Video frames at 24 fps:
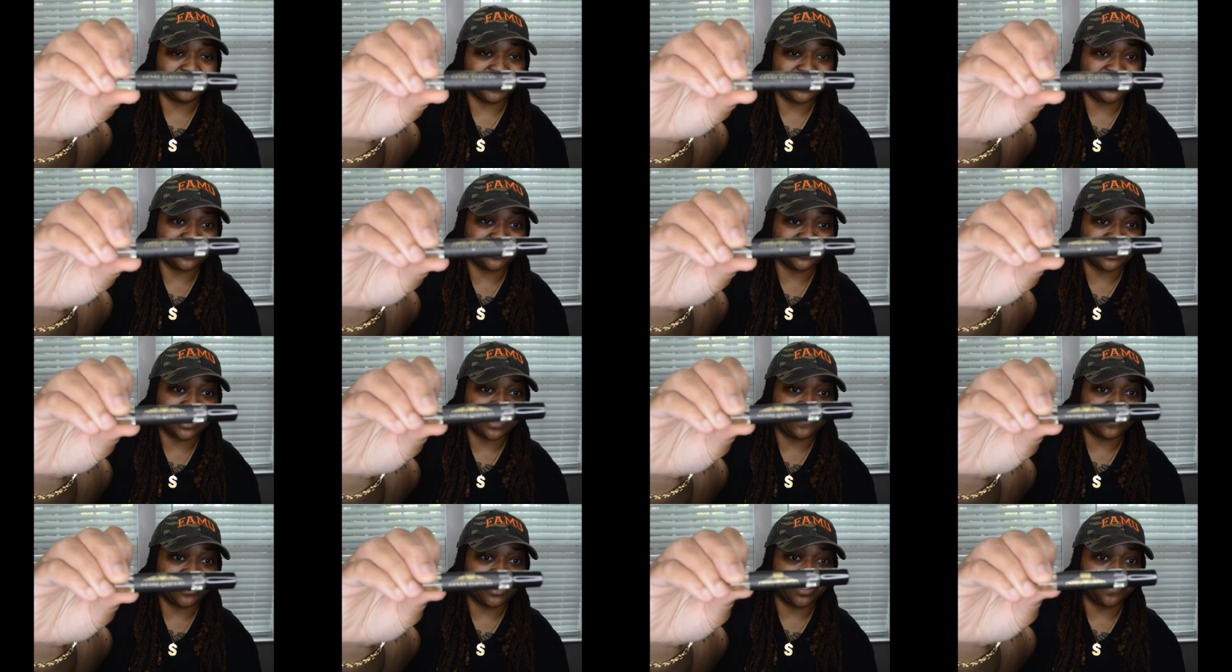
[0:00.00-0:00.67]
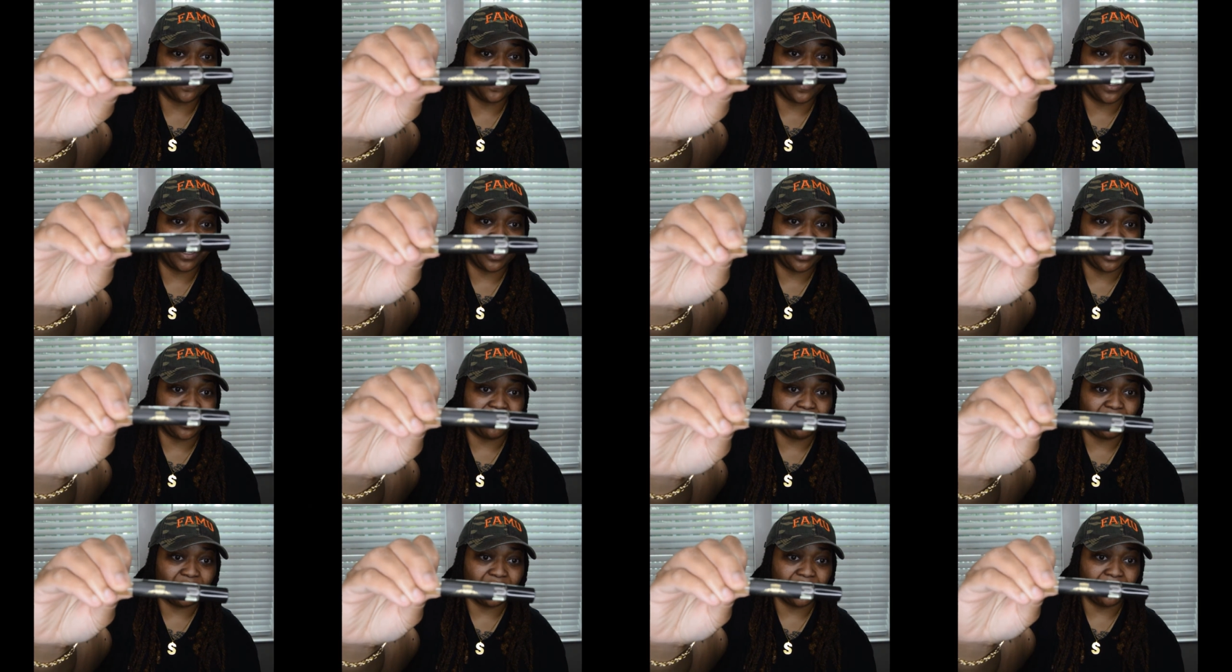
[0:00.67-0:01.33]
They just have a different
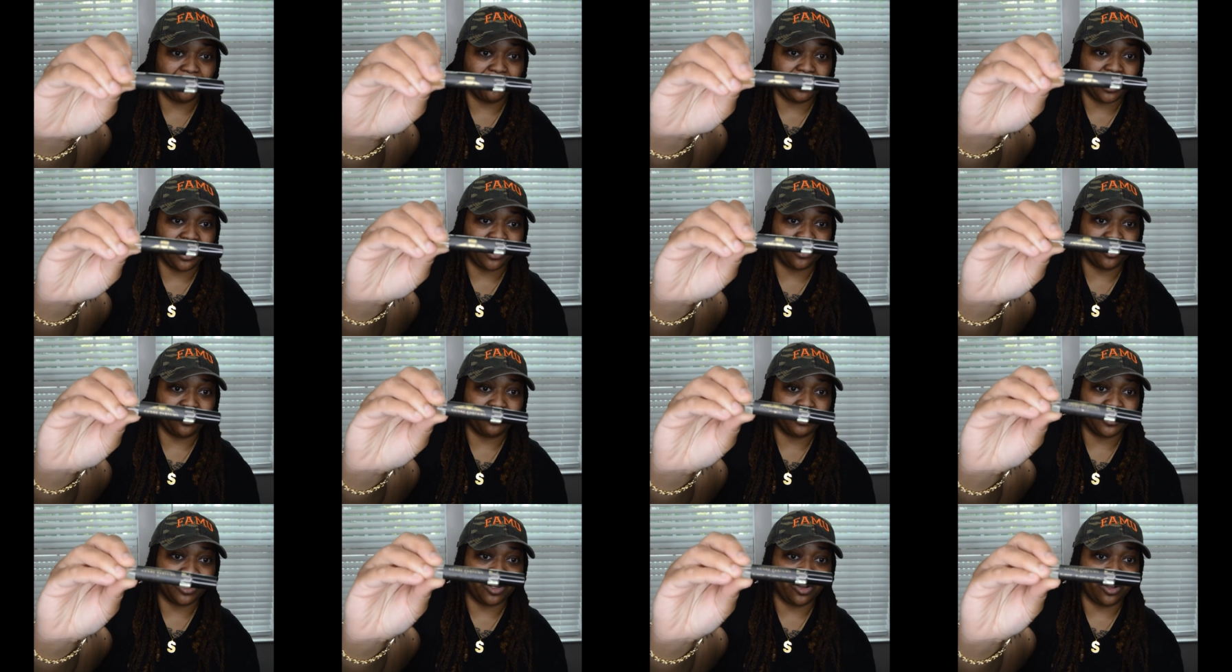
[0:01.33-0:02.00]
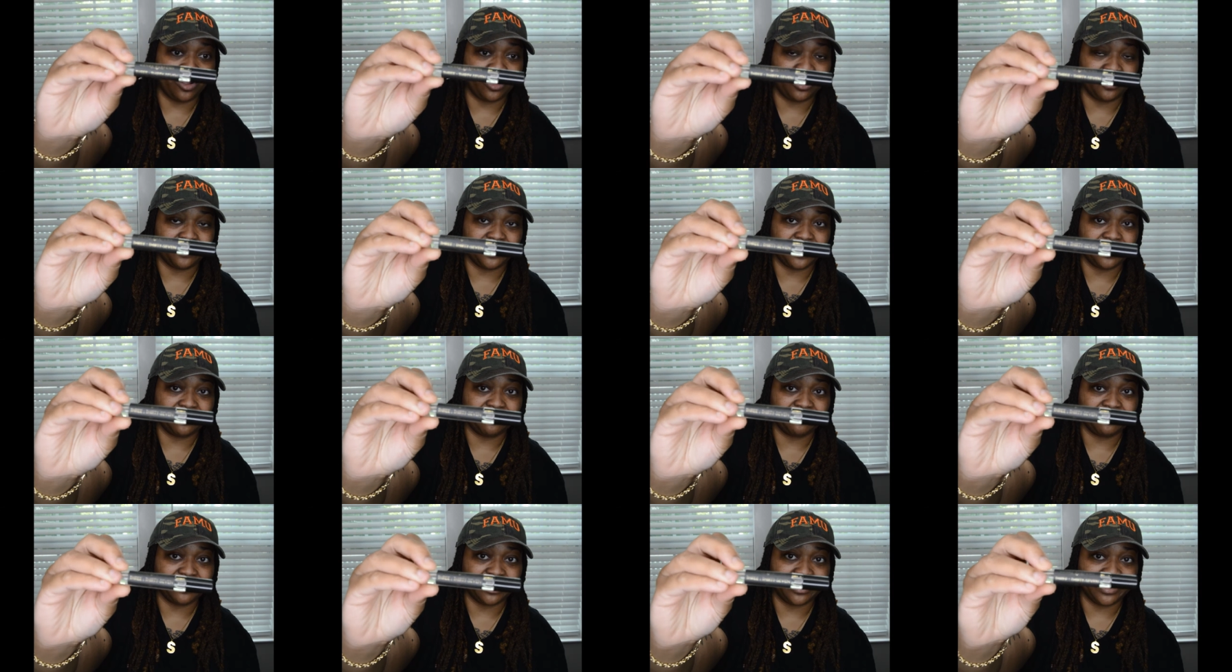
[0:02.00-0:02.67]
name on the bottle, but all of
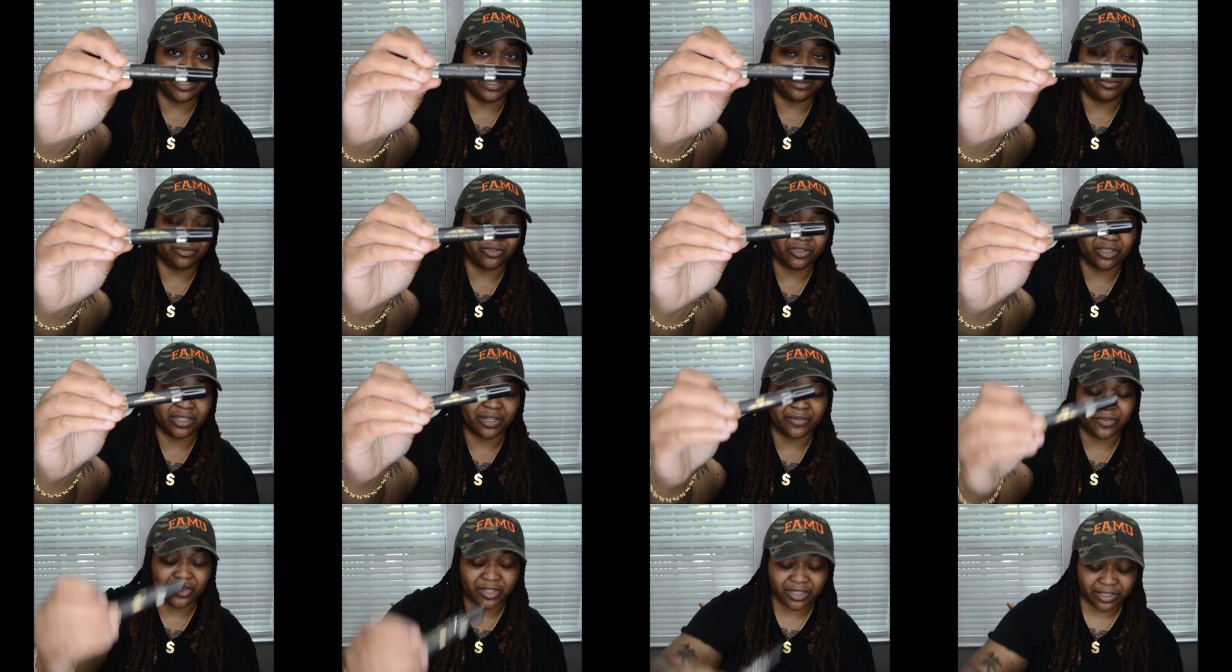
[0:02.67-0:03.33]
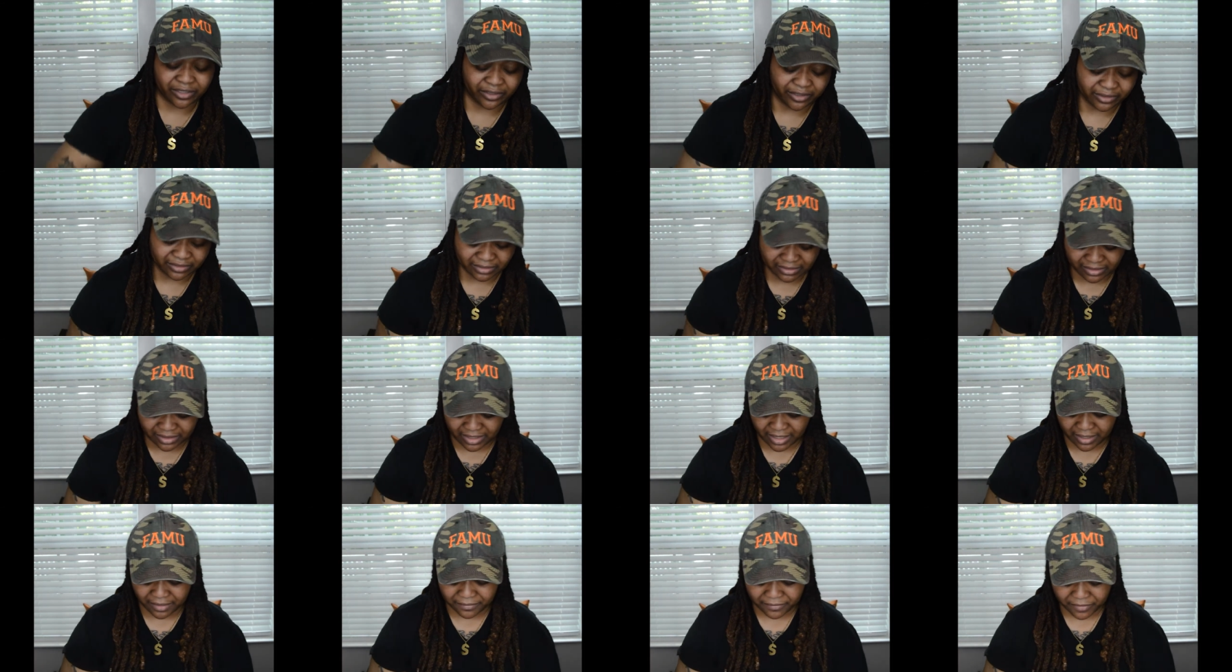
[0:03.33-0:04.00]
it, the labels and everything look the
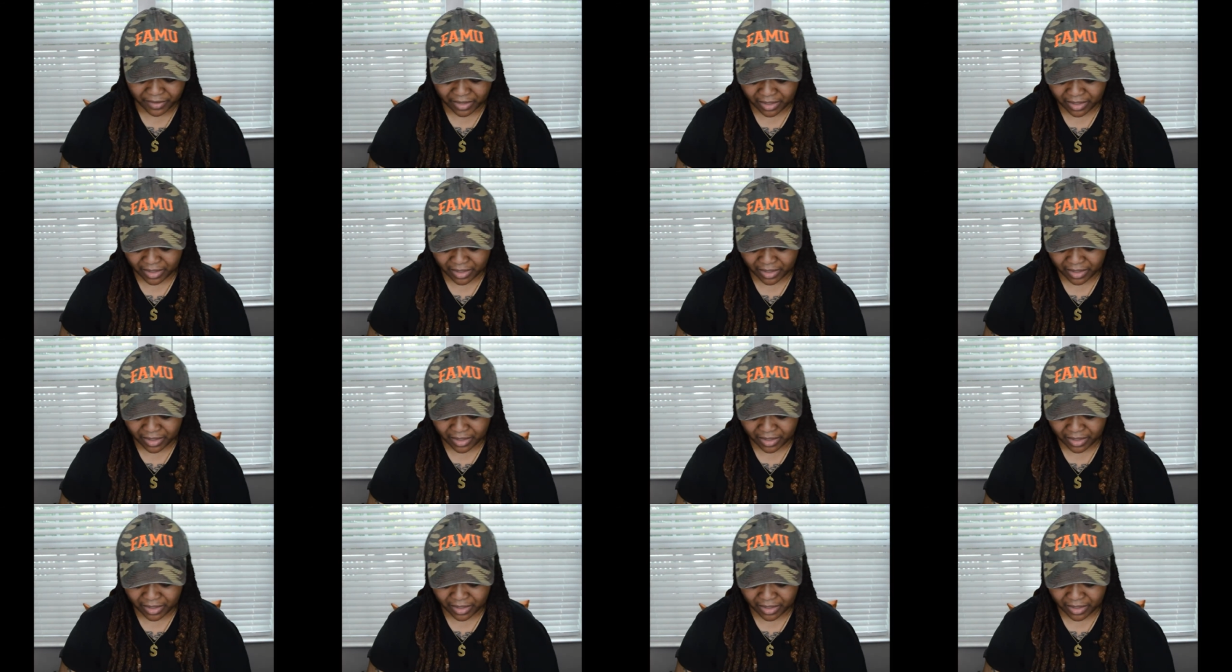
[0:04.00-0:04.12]
same.